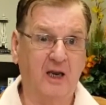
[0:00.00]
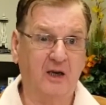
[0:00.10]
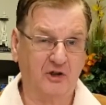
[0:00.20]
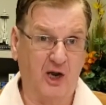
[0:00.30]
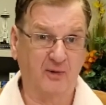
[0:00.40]

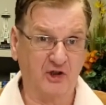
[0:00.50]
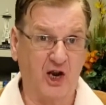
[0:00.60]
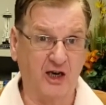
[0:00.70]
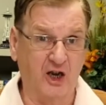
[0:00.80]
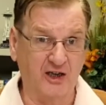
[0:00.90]
Thomas
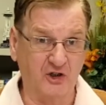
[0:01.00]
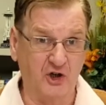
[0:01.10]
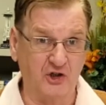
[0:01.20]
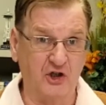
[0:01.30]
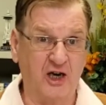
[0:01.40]
I.
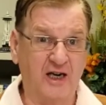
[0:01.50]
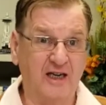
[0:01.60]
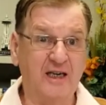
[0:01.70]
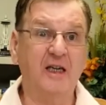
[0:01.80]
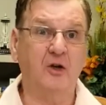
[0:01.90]
Likeness,
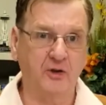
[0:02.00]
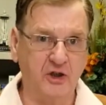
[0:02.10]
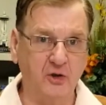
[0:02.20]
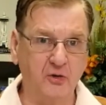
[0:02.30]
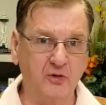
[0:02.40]
Eagle
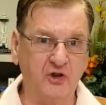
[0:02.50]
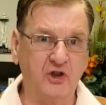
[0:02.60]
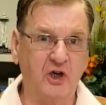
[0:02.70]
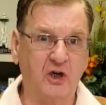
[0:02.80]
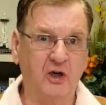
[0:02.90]

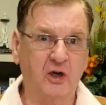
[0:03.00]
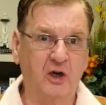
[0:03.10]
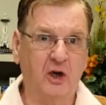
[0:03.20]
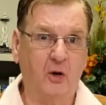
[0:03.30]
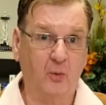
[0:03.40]
News.
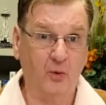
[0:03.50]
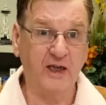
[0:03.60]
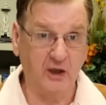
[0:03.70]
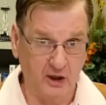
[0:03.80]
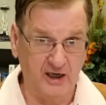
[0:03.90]

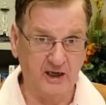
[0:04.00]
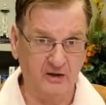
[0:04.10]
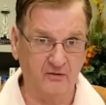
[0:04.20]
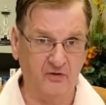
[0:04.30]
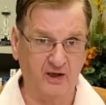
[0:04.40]
We
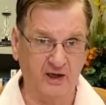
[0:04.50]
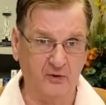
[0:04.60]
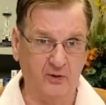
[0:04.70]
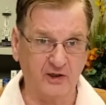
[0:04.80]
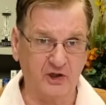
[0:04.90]
live in
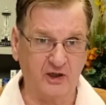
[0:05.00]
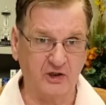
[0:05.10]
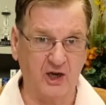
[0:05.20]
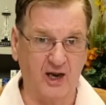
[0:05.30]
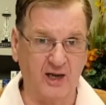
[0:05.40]
interesting
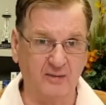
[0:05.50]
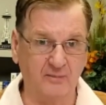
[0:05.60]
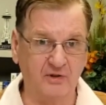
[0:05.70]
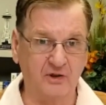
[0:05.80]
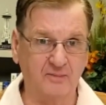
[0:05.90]
times news.